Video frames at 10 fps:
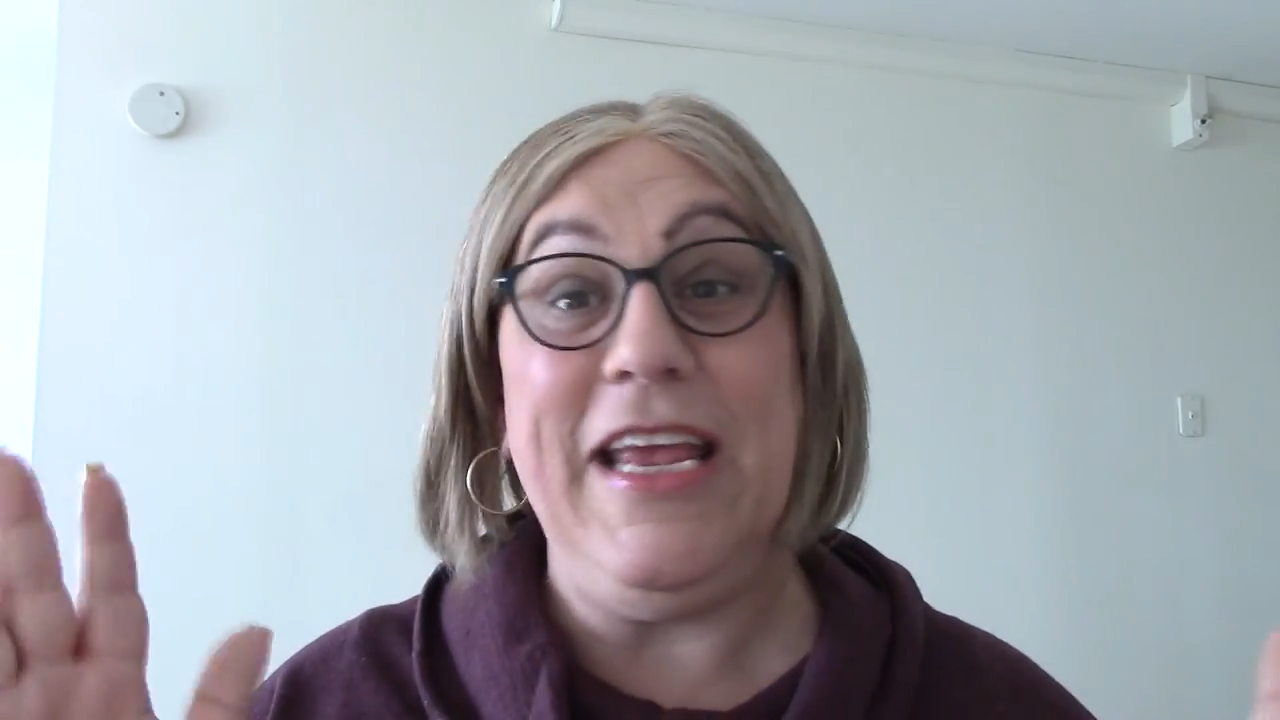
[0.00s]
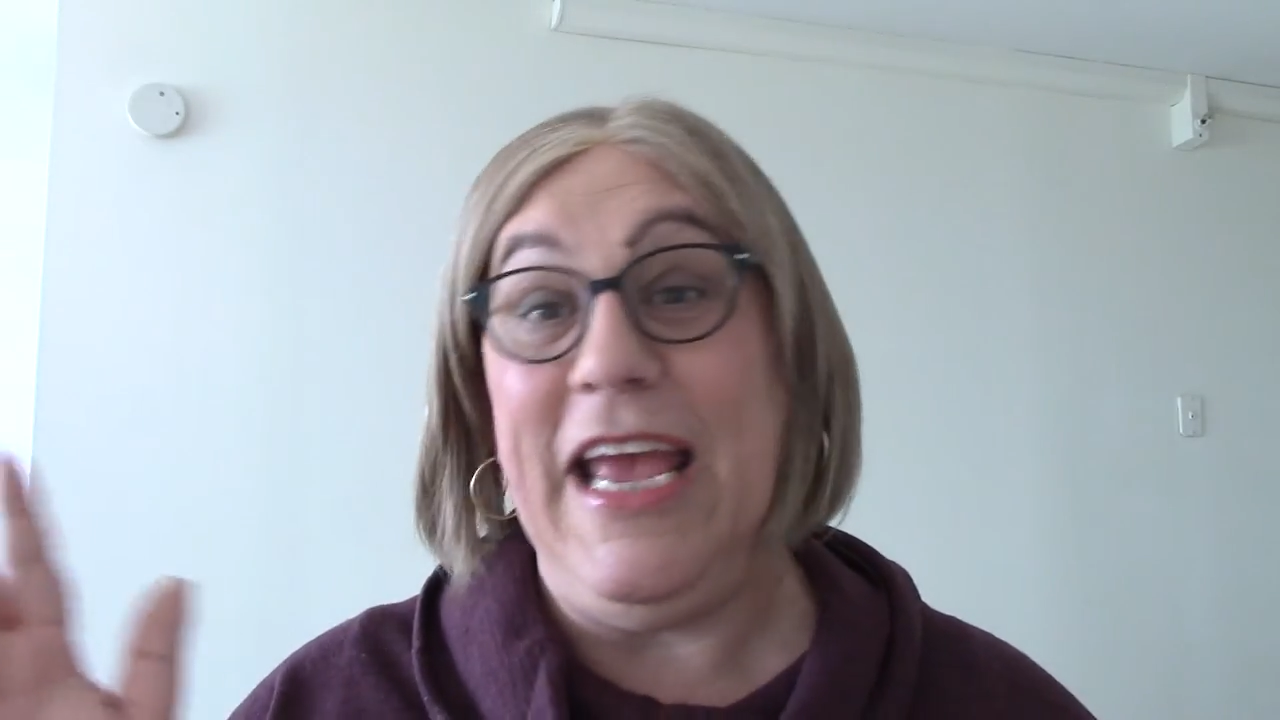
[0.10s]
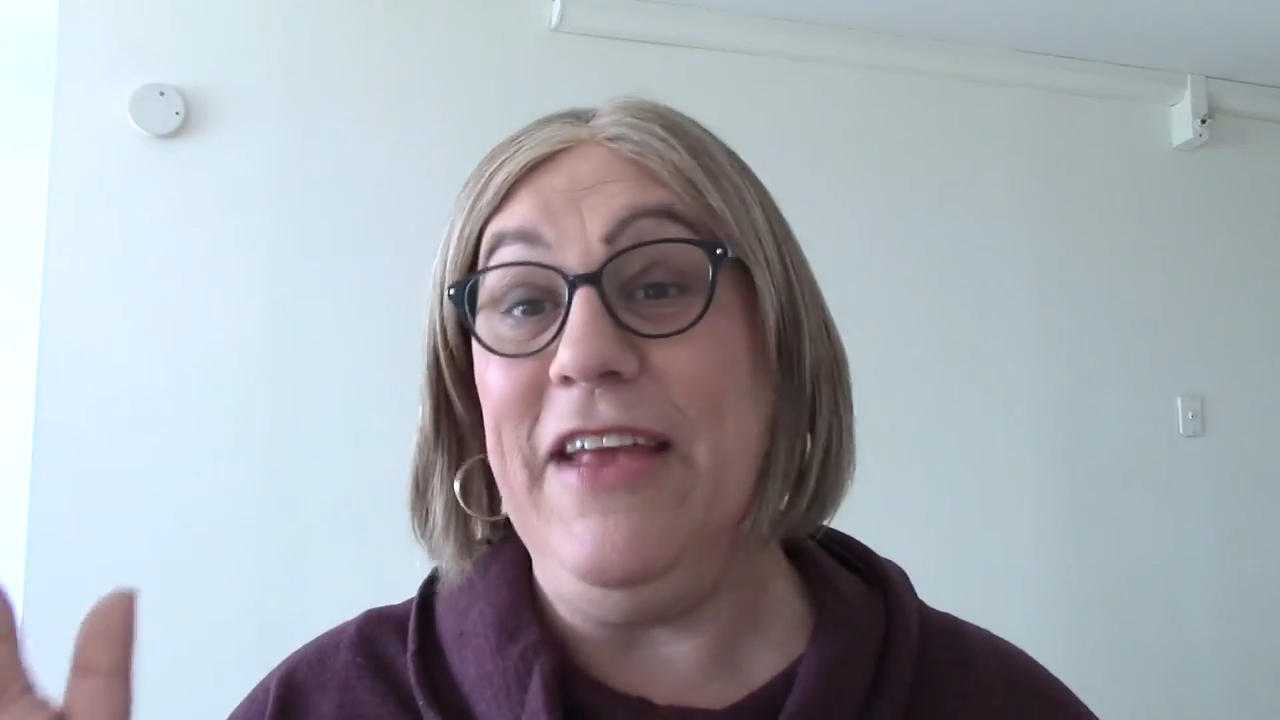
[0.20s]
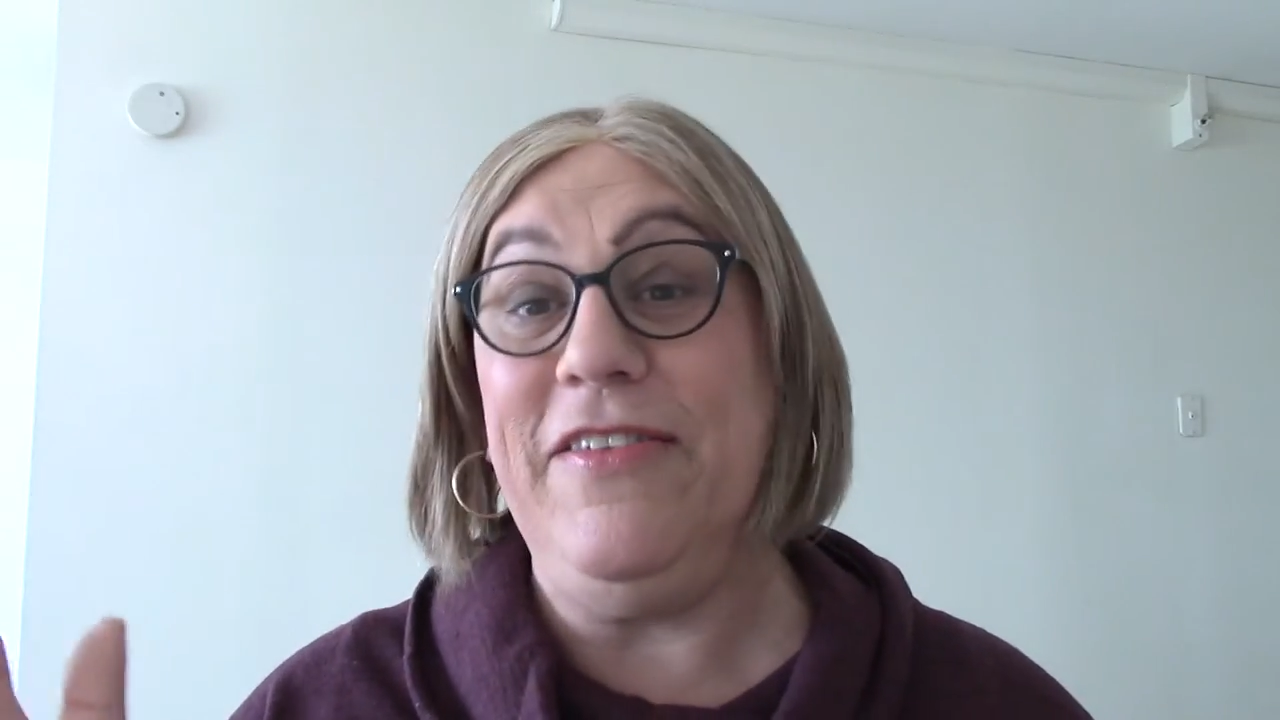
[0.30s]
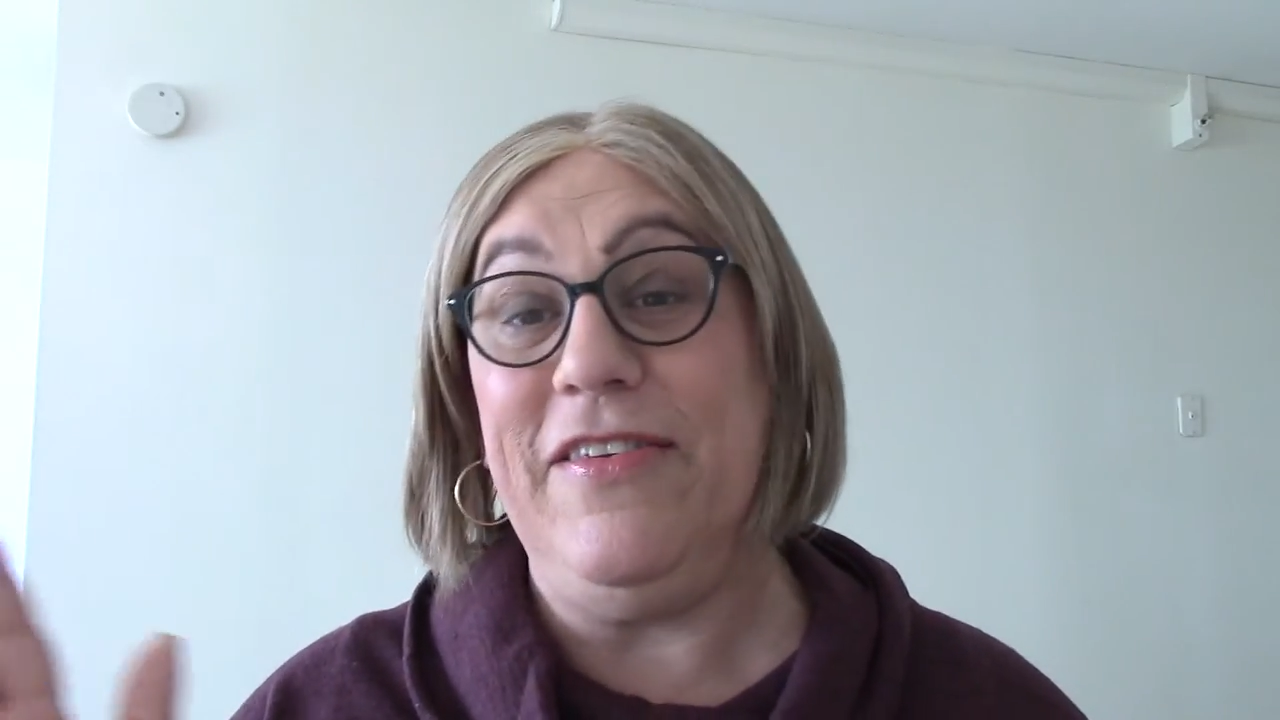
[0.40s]

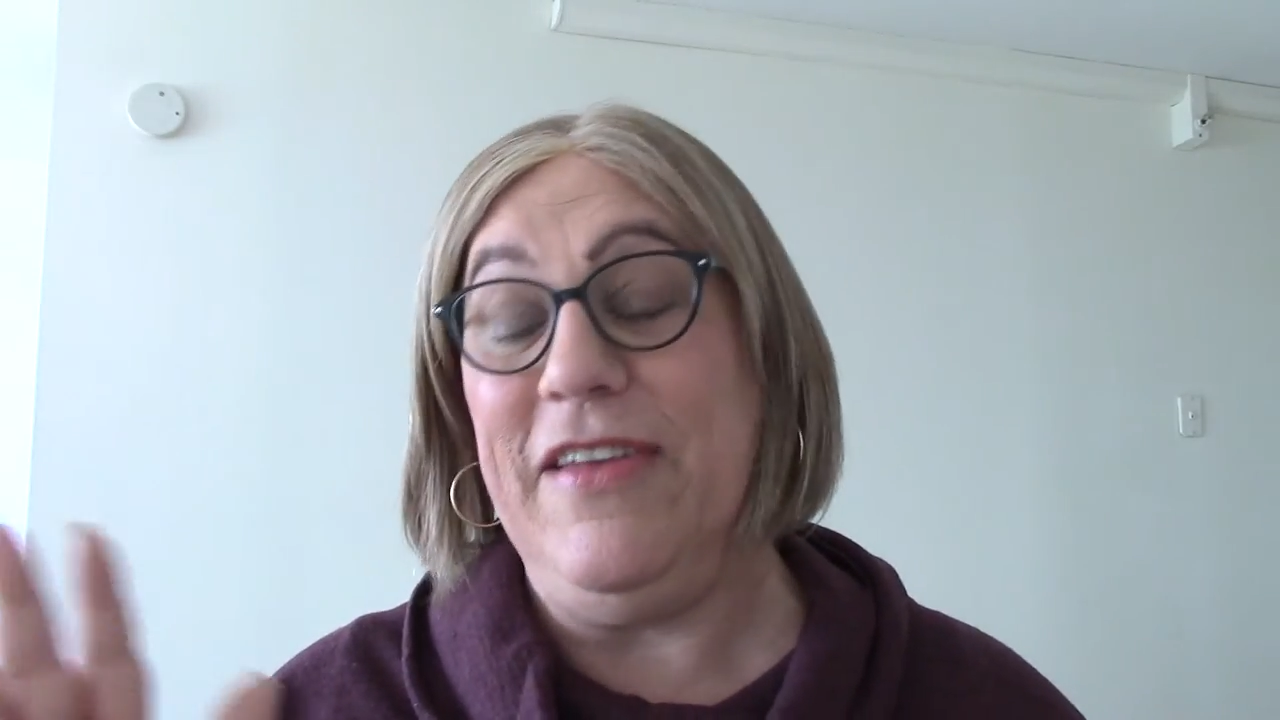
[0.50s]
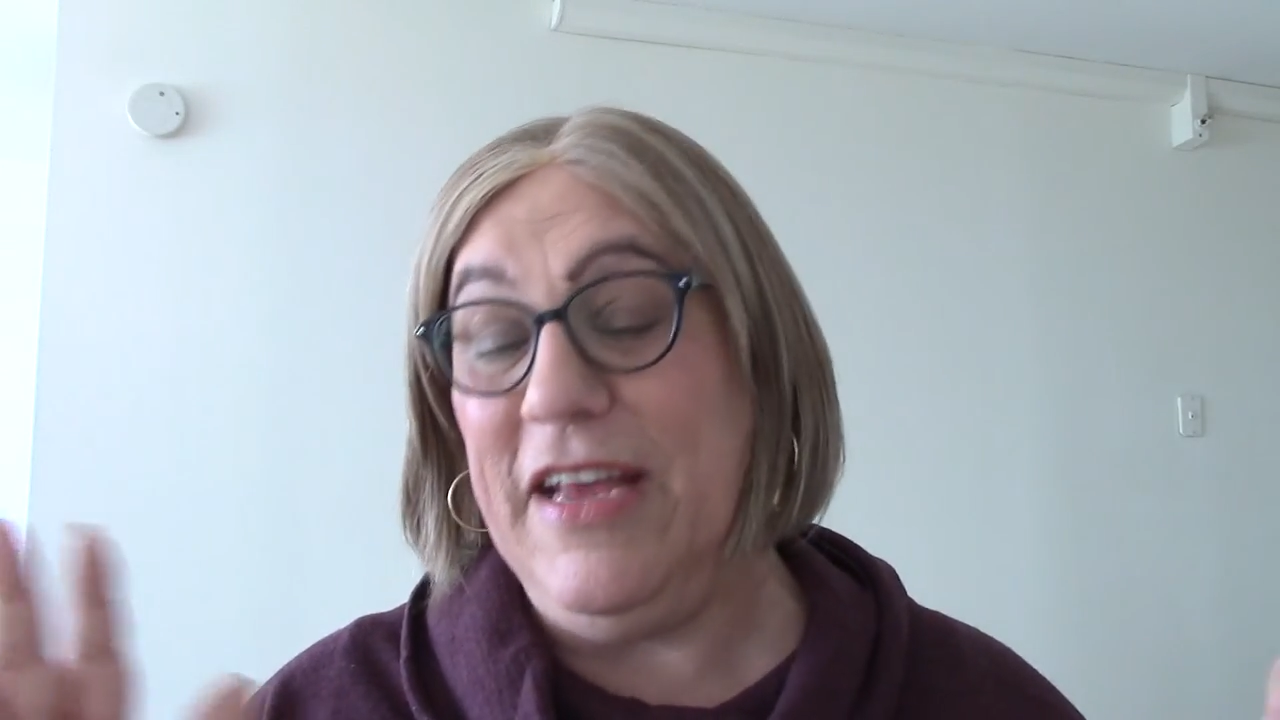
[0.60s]
case